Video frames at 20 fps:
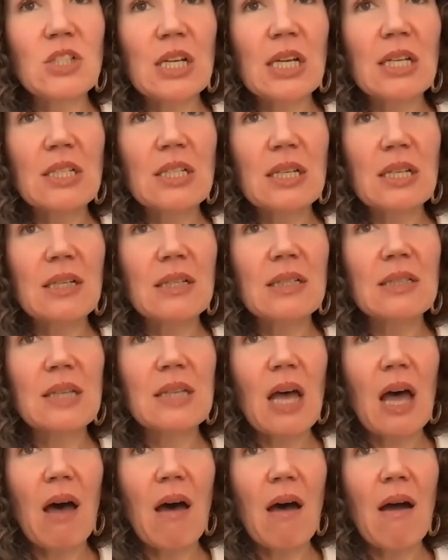judges
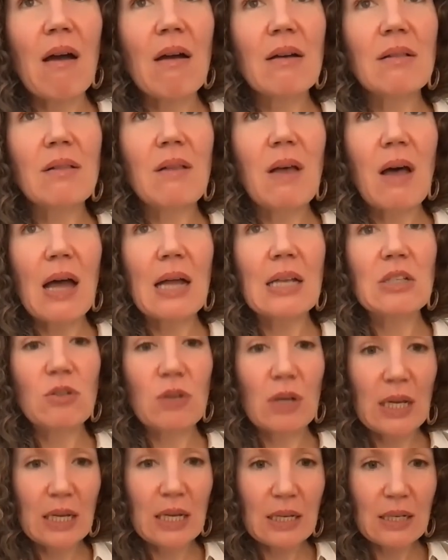are law
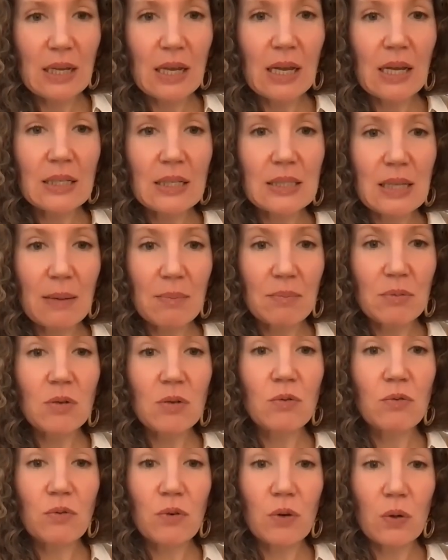trained except
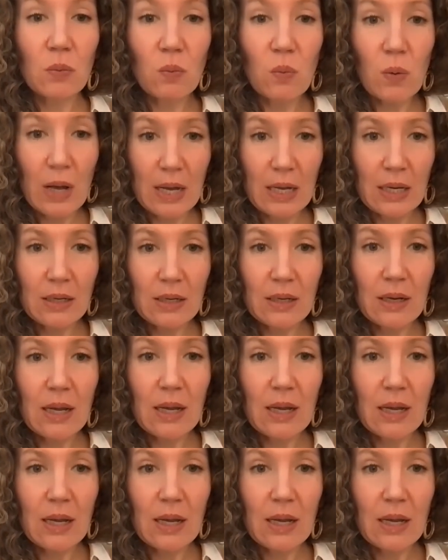for one.